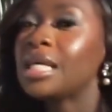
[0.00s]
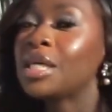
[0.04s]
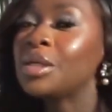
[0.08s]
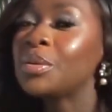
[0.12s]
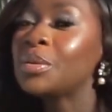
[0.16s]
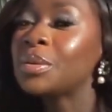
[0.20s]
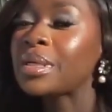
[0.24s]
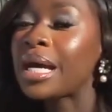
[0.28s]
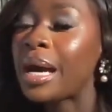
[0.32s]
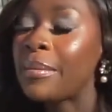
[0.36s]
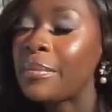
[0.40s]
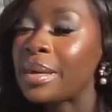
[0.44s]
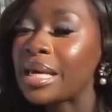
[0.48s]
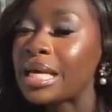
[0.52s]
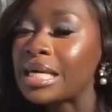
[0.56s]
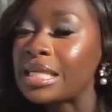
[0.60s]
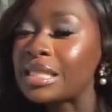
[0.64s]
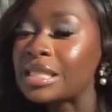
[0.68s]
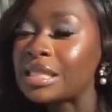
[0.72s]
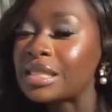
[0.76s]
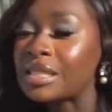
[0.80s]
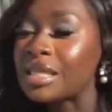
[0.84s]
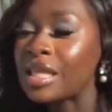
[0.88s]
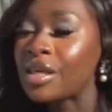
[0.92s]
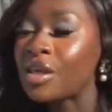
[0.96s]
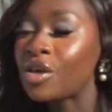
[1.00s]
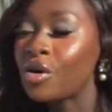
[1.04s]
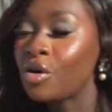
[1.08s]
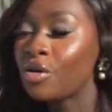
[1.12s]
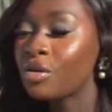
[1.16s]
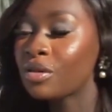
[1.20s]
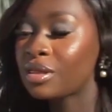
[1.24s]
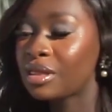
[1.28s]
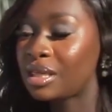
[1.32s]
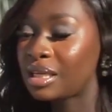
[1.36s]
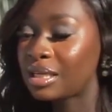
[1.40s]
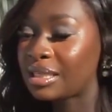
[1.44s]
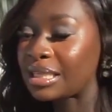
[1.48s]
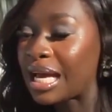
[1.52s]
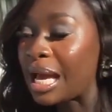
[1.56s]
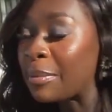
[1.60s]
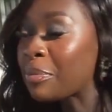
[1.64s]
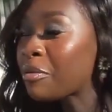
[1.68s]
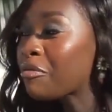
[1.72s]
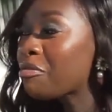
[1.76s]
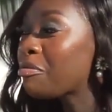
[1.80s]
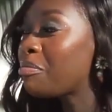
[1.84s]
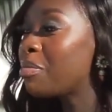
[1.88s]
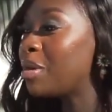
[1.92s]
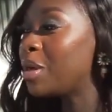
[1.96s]
You can, because the type
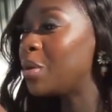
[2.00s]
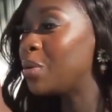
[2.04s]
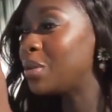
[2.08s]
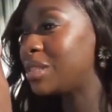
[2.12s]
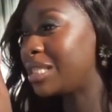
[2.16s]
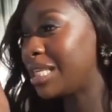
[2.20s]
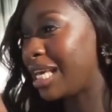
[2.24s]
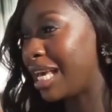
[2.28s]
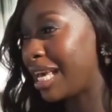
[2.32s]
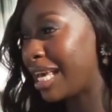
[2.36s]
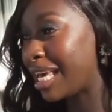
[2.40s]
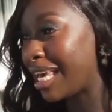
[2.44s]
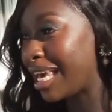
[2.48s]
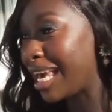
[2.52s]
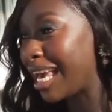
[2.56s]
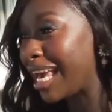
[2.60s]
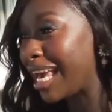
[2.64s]
of music